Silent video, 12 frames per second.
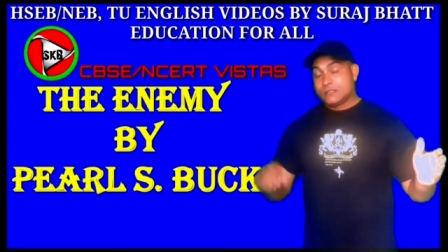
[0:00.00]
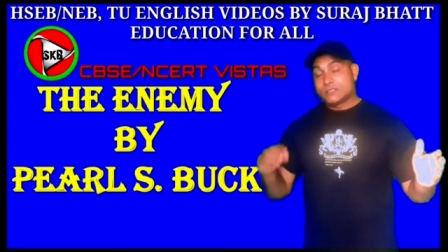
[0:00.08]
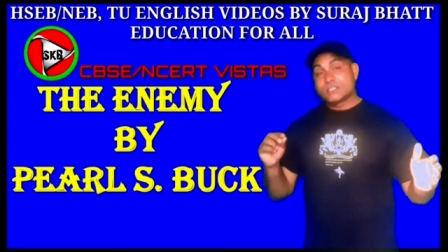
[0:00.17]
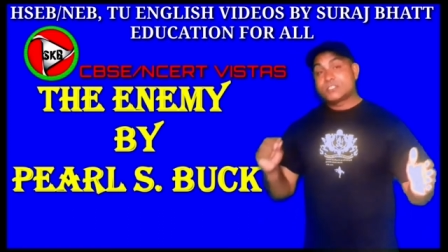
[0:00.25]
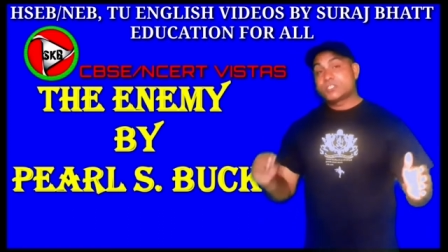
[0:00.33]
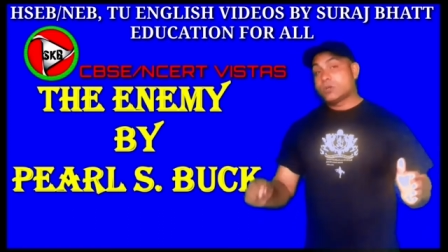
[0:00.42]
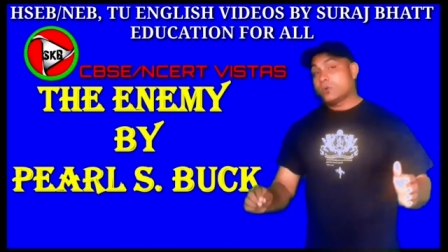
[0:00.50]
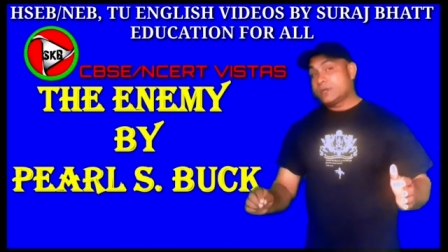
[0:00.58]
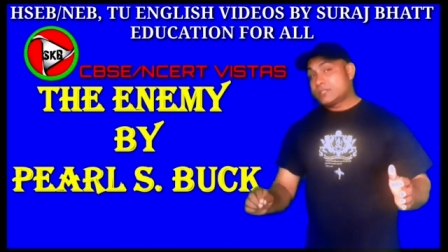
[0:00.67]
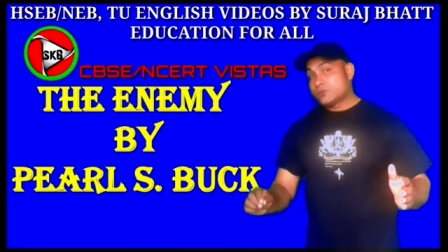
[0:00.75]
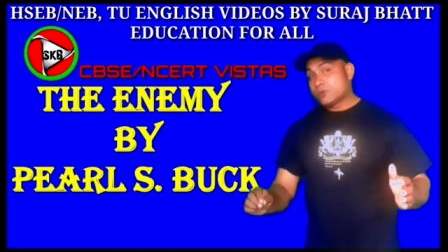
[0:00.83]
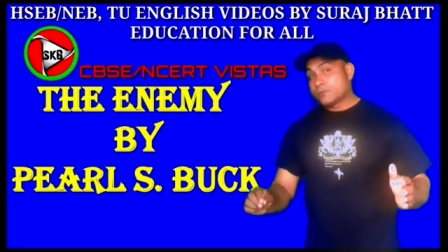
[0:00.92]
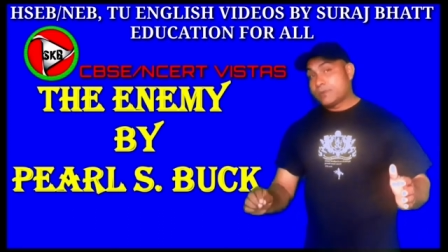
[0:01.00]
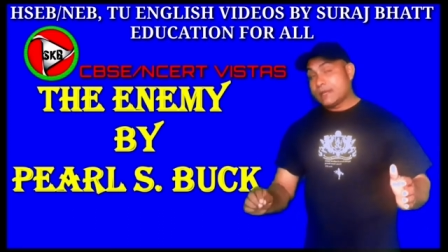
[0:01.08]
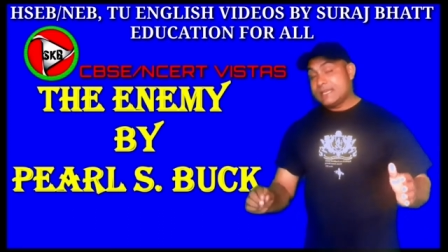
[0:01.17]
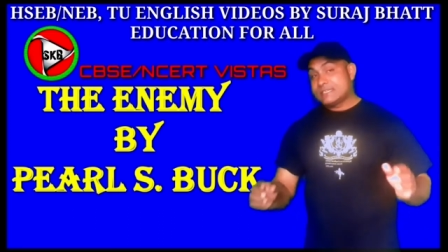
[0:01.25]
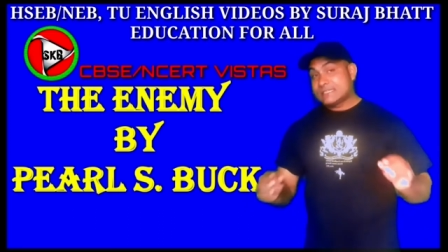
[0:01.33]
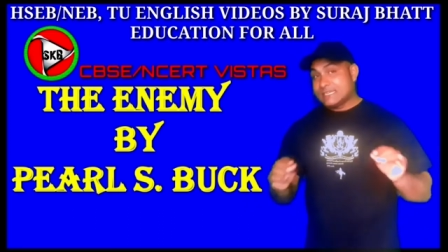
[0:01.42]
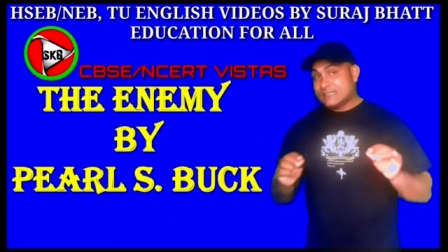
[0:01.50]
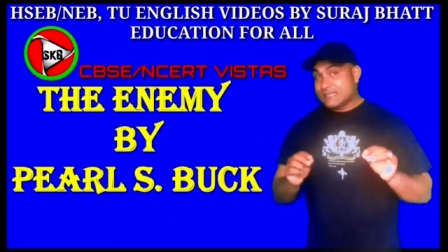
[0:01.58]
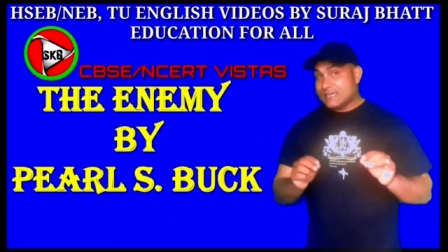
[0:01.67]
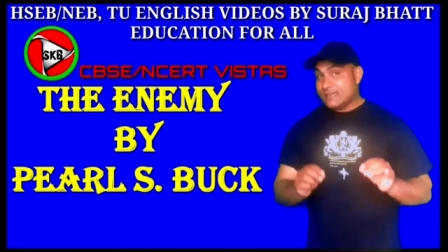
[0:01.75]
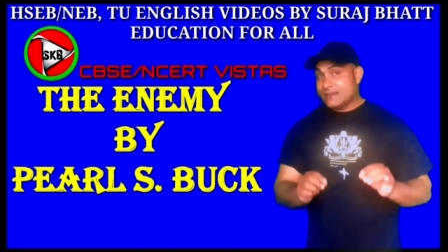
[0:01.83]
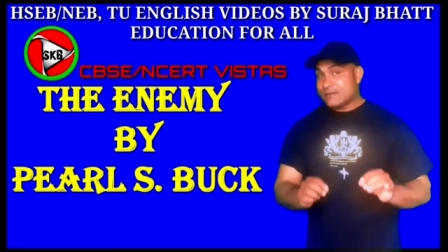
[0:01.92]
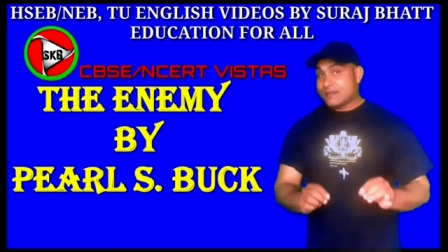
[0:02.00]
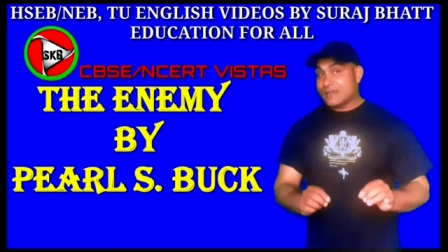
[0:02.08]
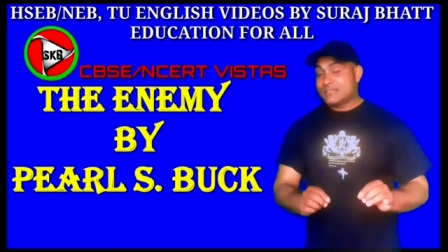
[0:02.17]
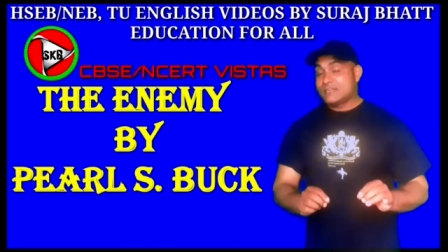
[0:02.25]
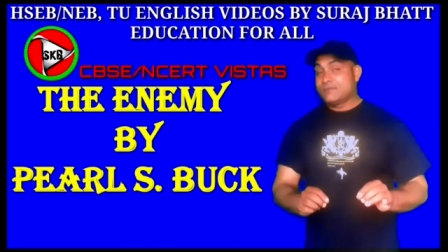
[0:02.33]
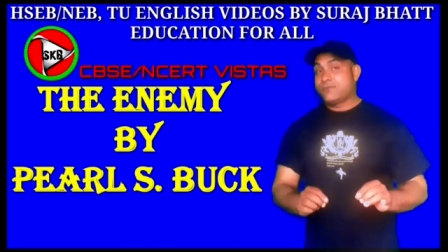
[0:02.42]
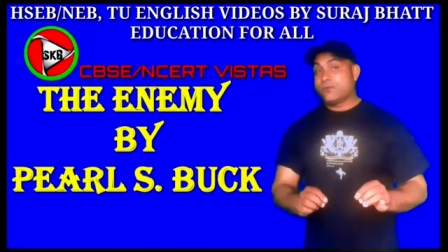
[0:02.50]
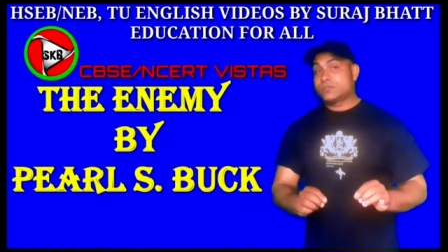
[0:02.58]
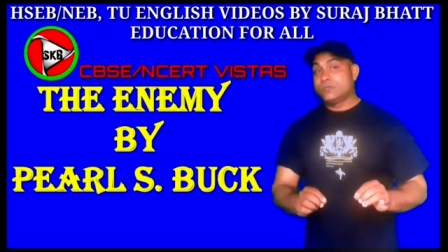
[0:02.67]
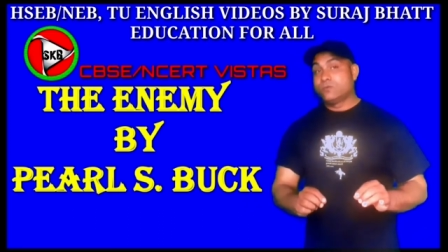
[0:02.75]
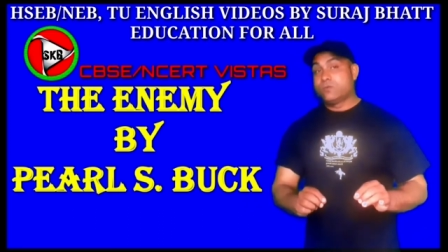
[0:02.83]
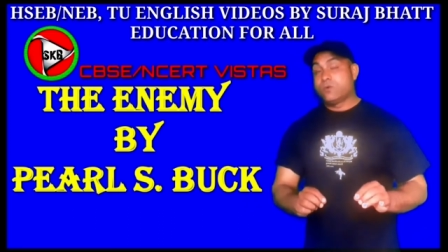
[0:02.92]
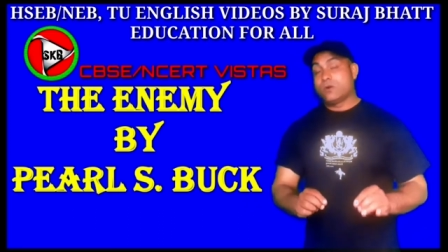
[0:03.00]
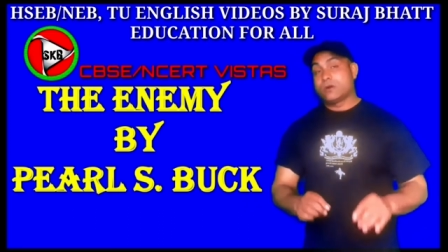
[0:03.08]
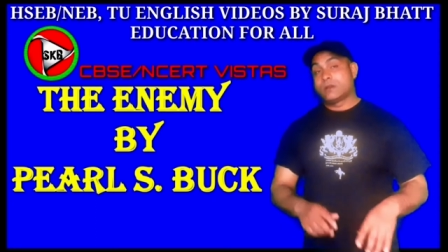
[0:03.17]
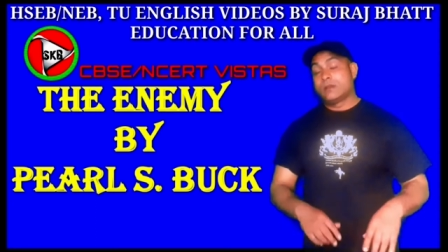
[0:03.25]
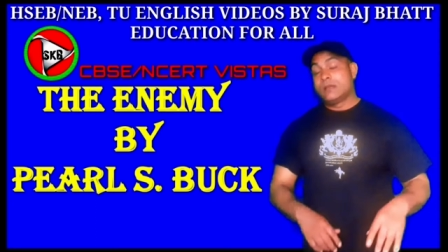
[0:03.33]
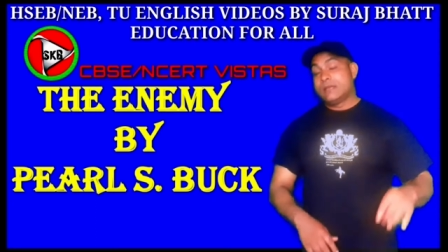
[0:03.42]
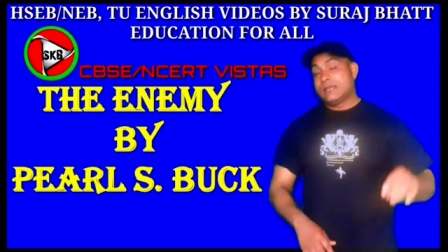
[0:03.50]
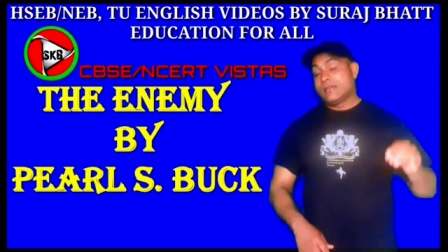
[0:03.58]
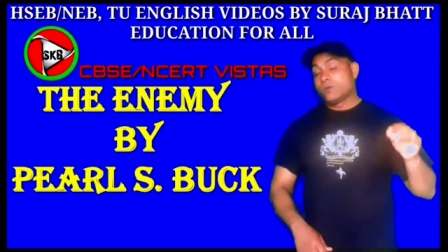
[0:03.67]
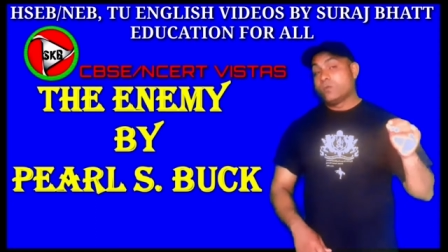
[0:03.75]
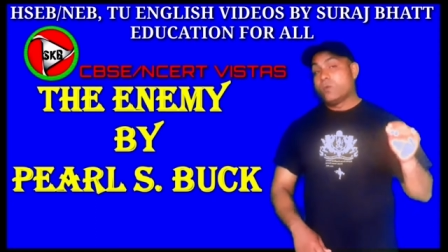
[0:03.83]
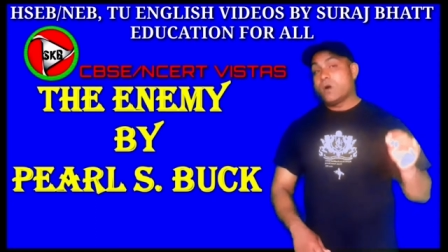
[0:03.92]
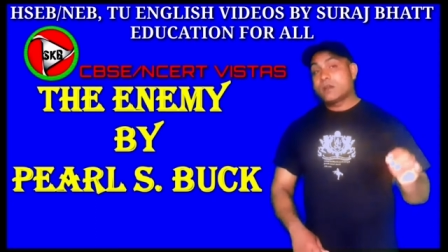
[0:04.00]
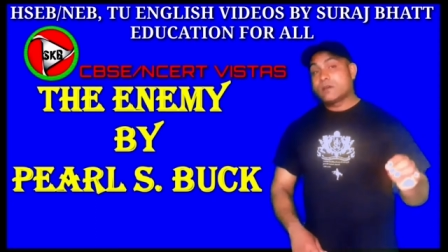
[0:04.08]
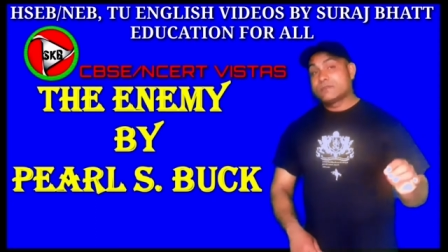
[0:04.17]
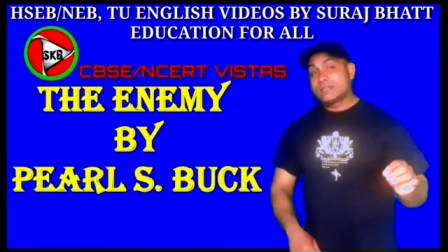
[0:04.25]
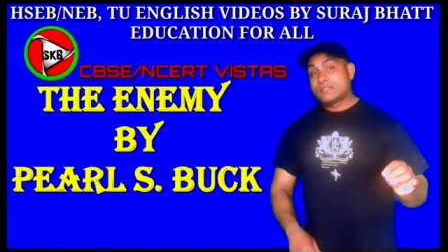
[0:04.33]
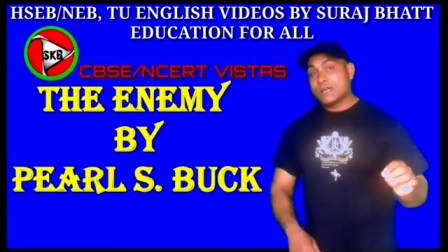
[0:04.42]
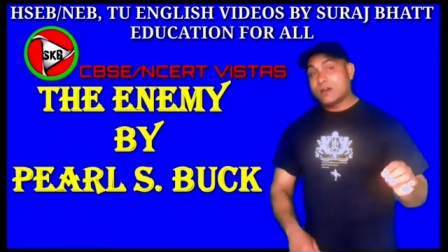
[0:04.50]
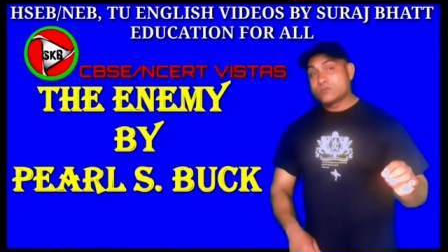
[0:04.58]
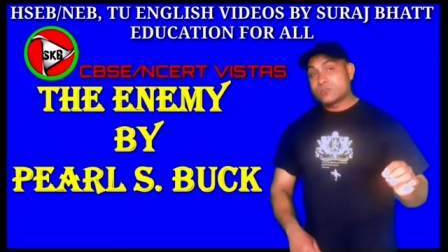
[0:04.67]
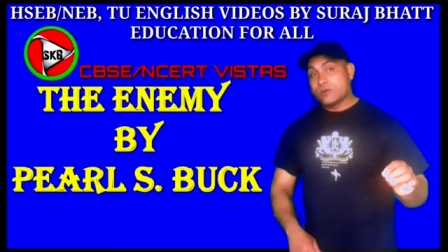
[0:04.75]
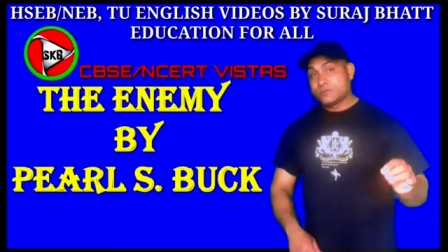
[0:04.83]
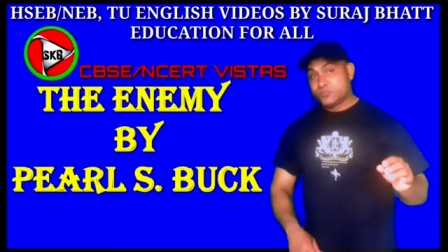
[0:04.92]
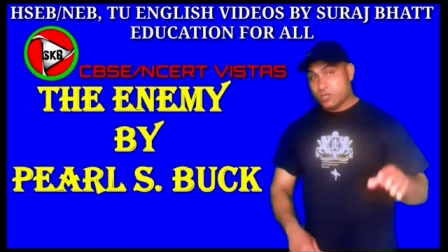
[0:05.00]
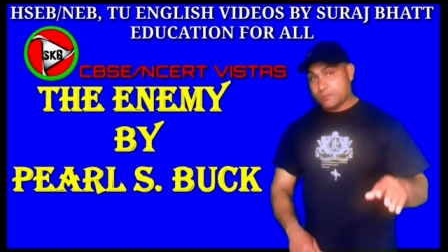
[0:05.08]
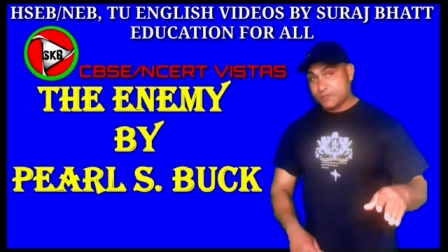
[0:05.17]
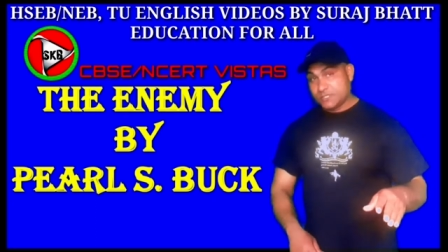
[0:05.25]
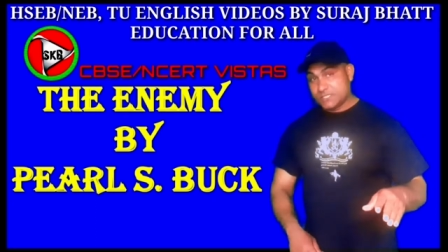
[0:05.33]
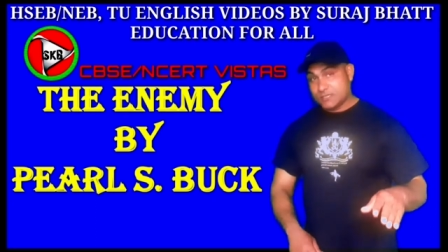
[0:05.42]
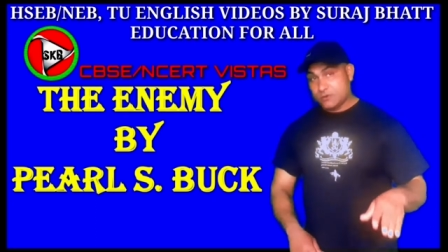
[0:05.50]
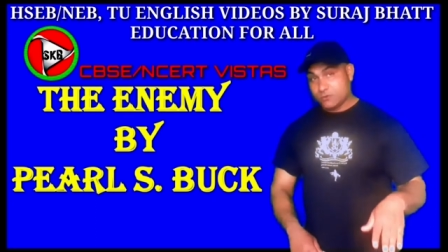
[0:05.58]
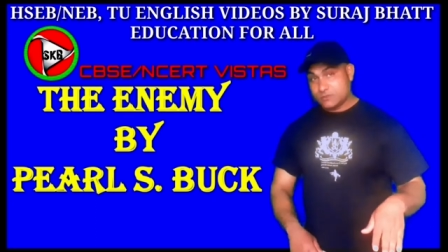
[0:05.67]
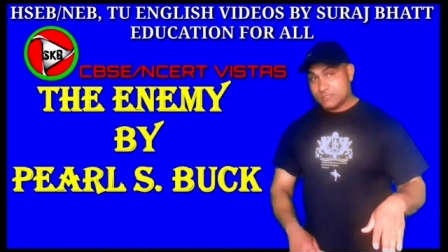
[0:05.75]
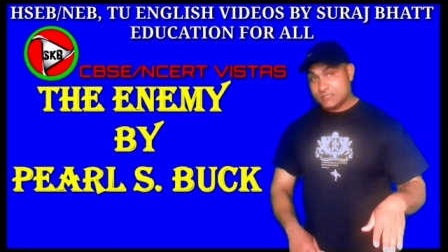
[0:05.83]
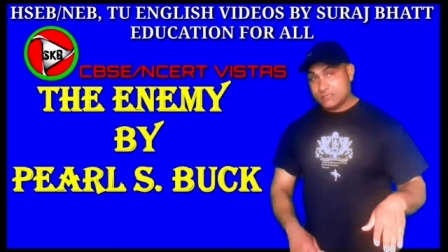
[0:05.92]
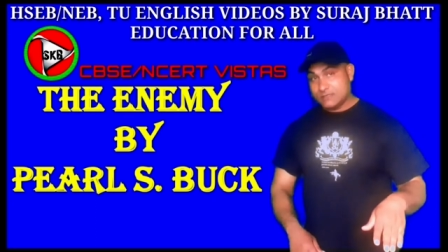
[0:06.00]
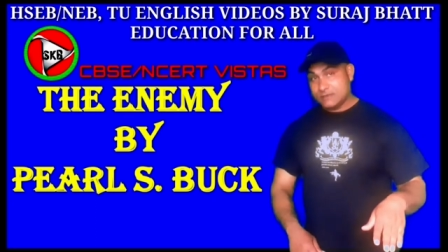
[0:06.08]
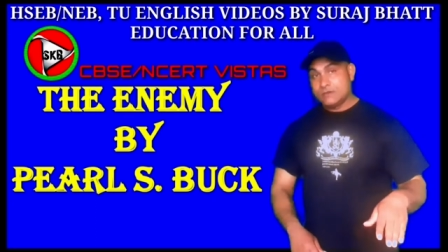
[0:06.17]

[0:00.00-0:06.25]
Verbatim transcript: This story took place in the year 1941 in one of the towns of Japanese coast.